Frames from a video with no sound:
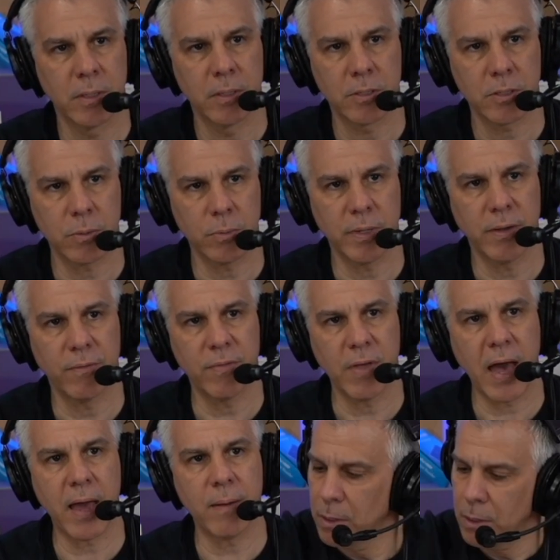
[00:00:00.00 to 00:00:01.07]
So we have
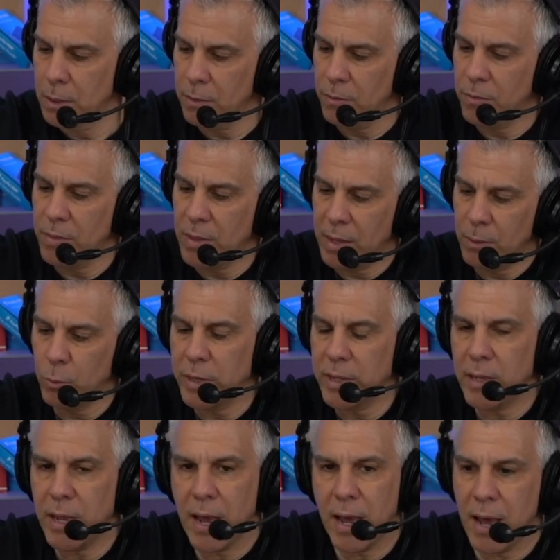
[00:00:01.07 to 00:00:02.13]
that. Then we
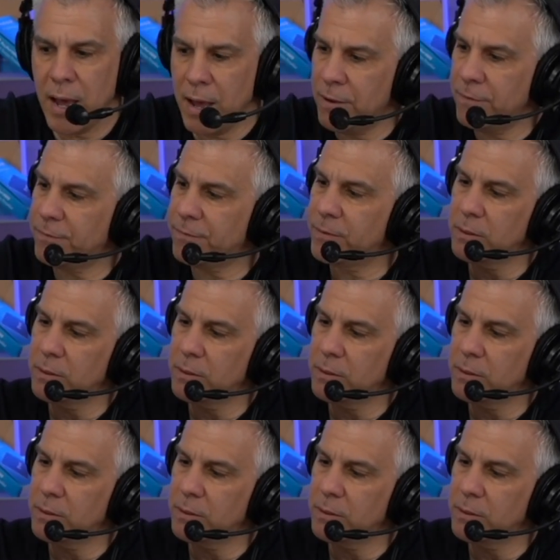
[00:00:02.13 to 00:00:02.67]
have